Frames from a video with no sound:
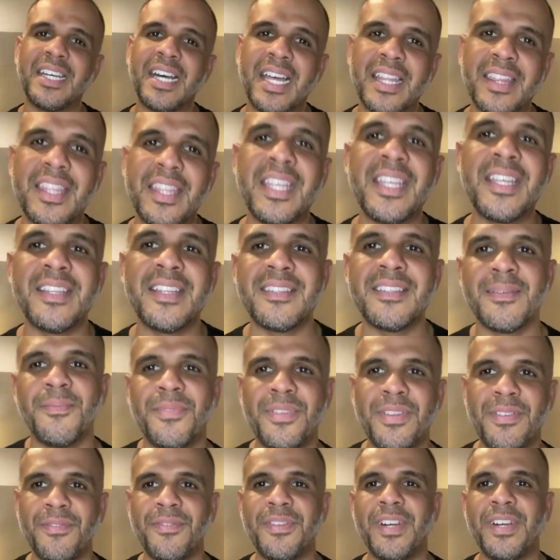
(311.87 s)
I think it's
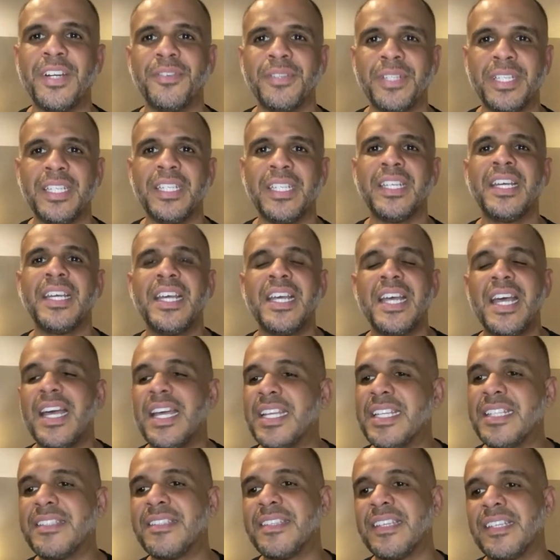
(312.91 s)
something yeah. very,
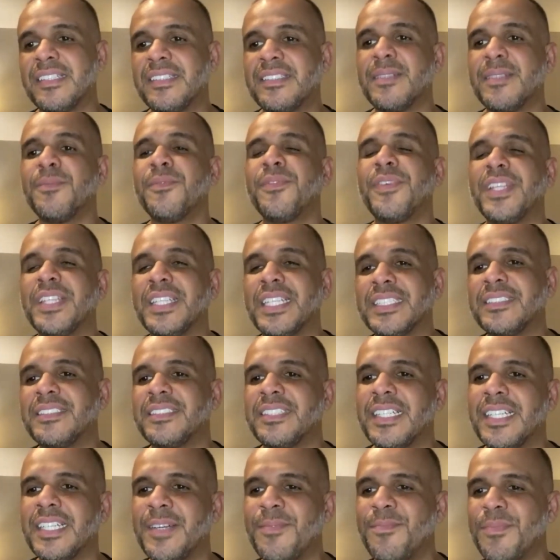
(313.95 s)
it's uh, something that
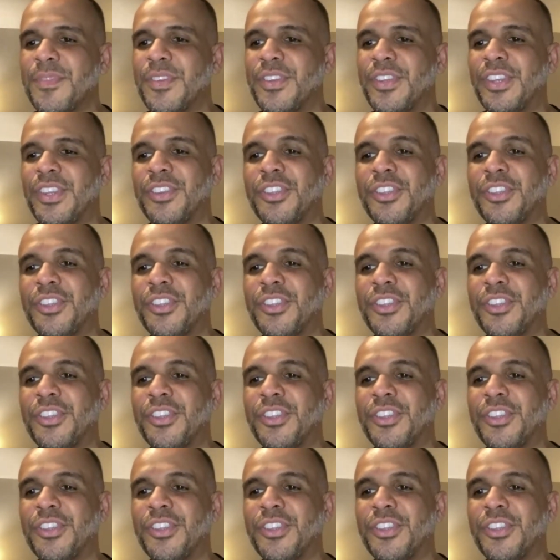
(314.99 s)
um,